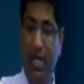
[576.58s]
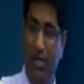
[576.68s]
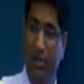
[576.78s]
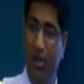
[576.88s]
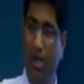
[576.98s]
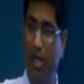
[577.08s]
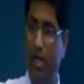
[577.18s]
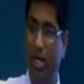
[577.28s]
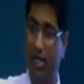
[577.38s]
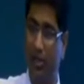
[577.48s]
with regard to
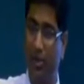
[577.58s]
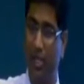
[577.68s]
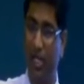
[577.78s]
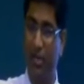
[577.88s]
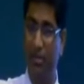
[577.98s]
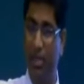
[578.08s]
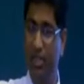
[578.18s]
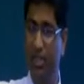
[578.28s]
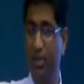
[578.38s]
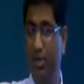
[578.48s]
her
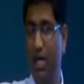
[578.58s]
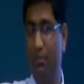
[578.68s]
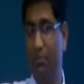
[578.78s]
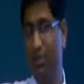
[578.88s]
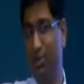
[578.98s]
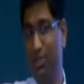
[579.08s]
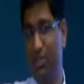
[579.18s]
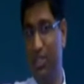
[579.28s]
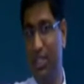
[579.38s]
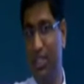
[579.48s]
IL-28B genotype, she
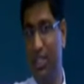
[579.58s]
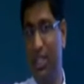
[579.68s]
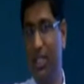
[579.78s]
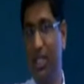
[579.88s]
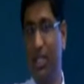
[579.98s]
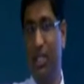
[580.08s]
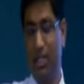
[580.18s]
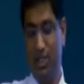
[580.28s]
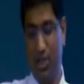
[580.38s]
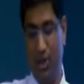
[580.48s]
was TT.
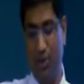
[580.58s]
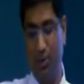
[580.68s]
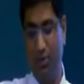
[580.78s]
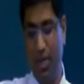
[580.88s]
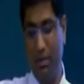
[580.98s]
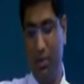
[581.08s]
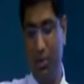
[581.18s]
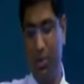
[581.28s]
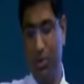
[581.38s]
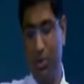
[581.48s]
So we were
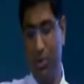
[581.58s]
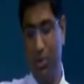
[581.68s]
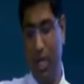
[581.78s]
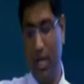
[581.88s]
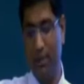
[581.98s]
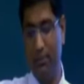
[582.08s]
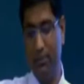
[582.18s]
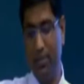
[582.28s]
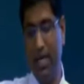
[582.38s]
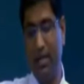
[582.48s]
able to
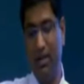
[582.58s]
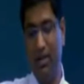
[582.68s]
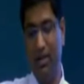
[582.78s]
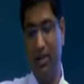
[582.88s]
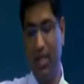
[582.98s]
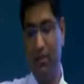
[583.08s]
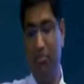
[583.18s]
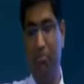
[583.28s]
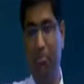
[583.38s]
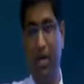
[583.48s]
tell her
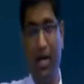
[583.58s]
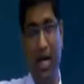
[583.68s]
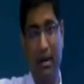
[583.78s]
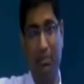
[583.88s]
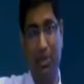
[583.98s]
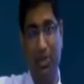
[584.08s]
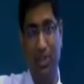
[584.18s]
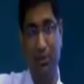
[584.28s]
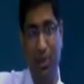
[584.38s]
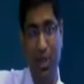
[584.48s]
that
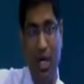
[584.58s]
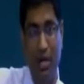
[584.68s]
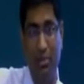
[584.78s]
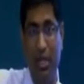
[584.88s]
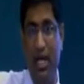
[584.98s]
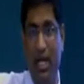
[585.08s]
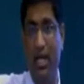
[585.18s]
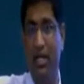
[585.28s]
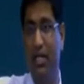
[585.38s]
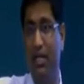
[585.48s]
perhaps she would not be a
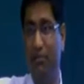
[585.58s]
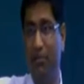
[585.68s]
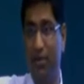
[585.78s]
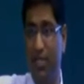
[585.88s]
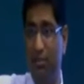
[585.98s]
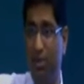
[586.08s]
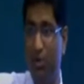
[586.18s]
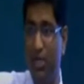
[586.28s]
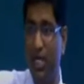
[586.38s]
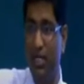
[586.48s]
candidate for
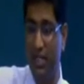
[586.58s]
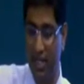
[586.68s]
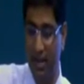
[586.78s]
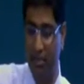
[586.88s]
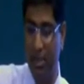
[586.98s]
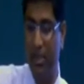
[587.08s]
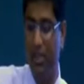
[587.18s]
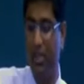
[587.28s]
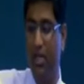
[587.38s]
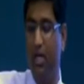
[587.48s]
response-guided
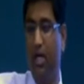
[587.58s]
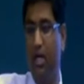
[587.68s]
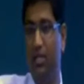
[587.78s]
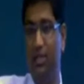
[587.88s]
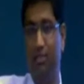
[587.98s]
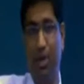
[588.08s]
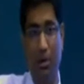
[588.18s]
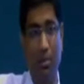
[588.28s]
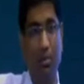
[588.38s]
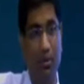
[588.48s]
therapy. She
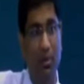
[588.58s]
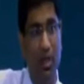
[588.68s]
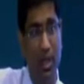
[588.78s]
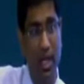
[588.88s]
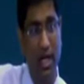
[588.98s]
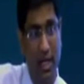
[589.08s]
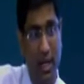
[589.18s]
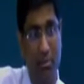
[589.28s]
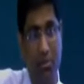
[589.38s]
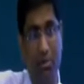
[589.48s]
probably will
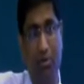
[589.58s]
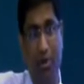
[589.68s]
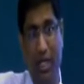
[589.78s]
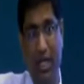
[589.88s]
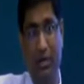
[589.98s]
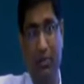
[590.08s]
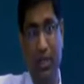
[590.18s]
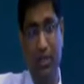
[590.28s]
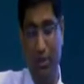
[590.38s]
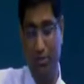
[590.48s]
end up with 48
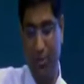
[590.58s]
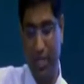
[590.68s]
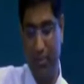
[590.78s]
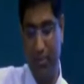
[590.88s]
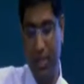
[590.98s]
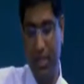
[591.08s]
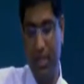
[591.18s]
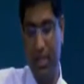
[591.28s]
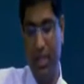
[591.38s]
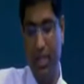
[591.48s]
weeks of
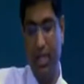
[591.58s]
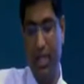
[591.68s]
treatment.